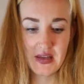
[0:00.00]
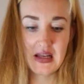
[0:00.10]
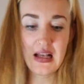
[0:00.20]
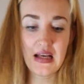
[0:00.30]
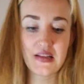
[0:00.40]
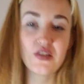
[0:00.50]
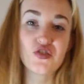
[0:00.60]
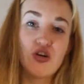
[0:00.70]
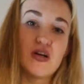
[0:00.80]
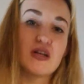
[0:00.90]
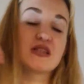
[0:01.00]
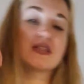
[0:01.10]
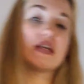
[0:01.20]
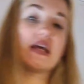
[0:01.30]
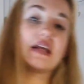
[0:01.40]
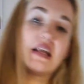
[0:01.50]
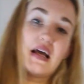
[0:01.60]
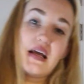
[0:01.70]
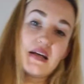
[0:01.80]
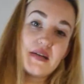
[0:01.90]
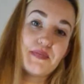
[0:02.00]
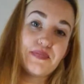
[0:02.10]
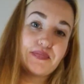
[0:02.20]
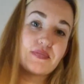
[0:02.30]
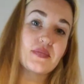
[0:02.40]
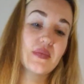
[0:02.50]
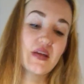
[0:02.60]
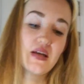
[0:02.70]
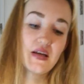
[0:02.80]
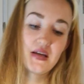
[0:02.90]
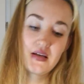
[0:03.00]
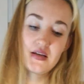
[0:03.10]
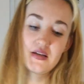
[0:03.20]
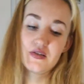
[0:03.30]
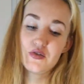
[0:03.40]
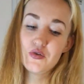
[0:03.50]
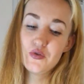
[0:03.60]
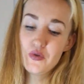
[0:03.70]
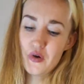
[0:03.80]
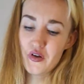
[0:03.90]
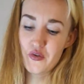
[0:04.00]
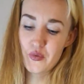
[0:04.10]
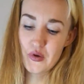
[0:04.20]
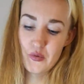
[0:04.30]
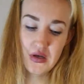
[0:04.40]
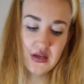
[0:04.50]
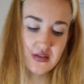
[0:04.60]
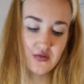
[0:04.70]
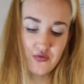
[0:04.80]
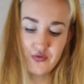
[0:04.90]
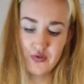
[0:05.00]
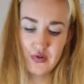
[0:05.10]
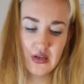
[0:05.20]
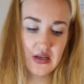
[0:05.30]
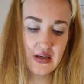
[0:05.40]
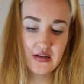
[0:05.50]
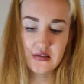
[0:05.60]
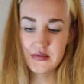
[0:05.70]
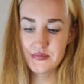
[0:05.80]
Like, the joints take like 2 or 3 weeks to fully heal.